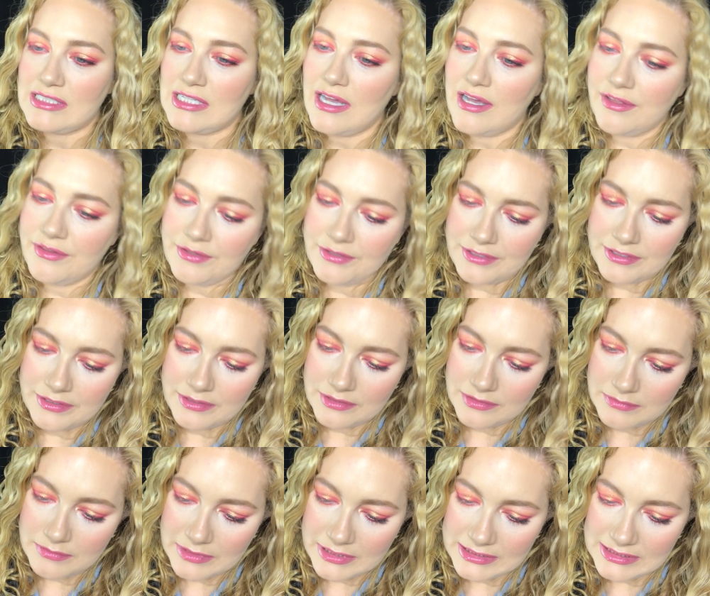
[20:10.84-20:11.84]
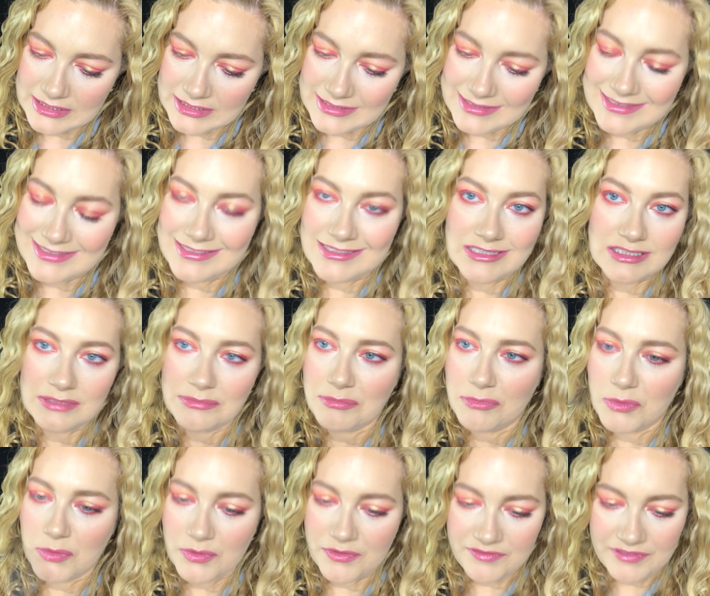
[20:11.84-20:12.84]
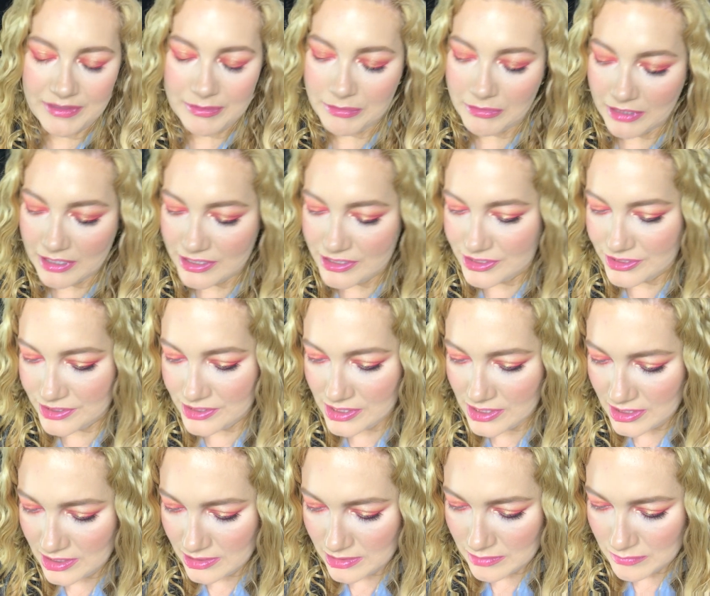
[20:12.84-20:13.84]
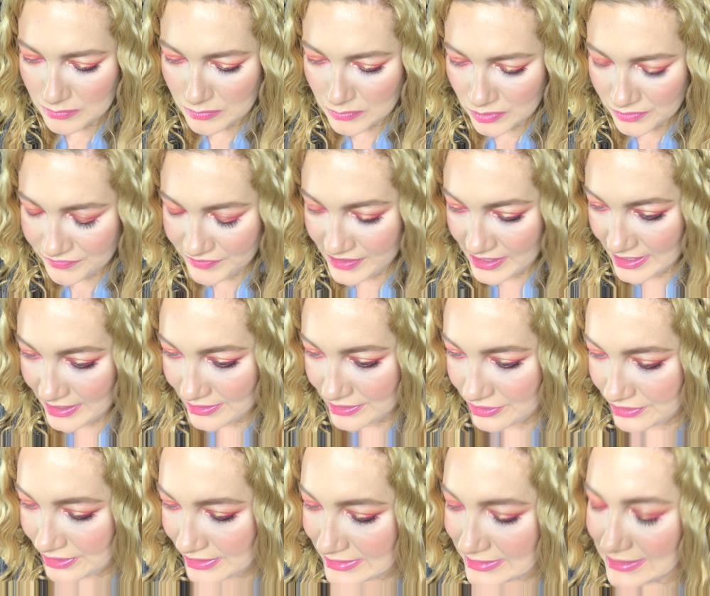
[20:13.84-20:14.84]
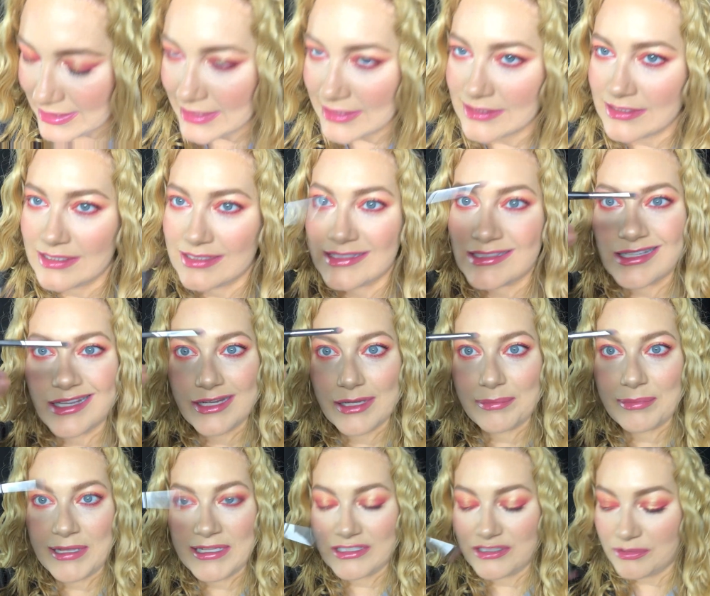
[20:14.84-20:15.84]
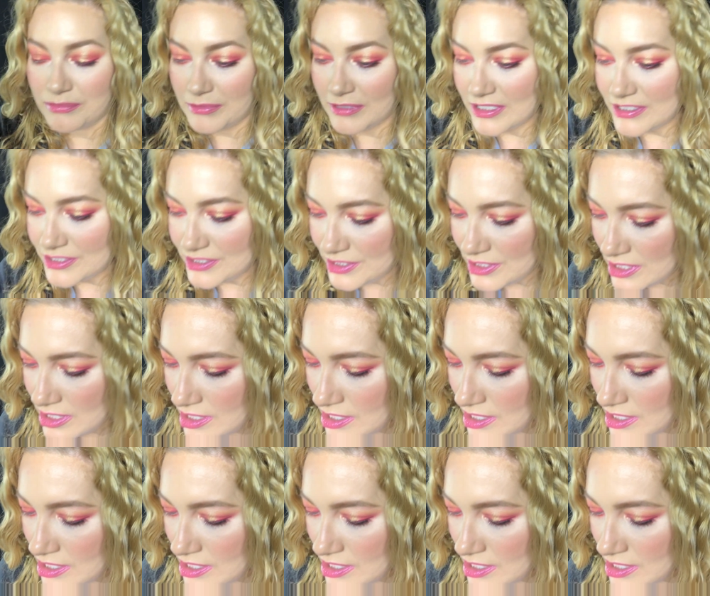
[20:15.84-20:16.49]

other, what is this? This is a Morphe brush, Morphe E36. It's like a pencil brush.